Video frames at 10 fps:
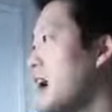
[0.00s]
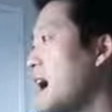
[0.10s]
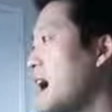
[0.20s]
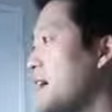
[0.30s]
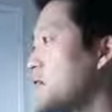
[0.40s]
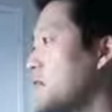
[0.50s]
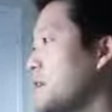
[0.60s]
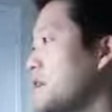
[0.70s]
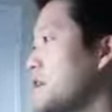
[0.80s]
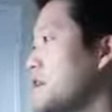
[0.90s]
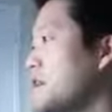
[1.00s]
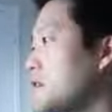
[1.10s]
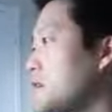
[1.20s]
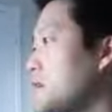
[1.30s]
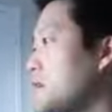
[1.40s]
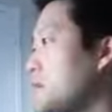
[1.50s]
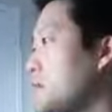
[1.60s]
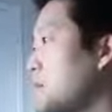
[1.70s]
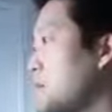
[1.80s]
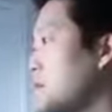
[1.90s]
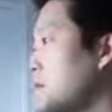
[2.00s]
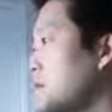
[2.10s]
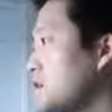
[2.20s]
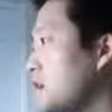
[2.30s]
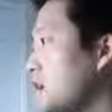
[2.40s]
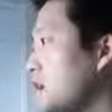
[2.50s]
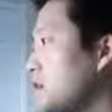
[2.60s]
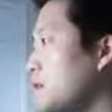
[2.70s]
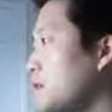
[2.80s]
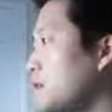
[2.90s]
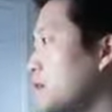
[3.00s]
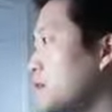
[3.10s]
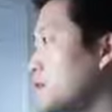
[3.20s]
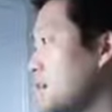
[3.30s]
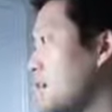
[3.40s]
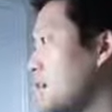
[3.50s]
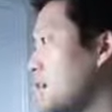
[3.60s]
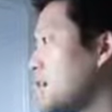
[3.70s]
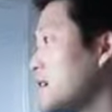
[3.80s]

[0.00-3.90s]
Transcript: I enjoy your logical approach when you explain things.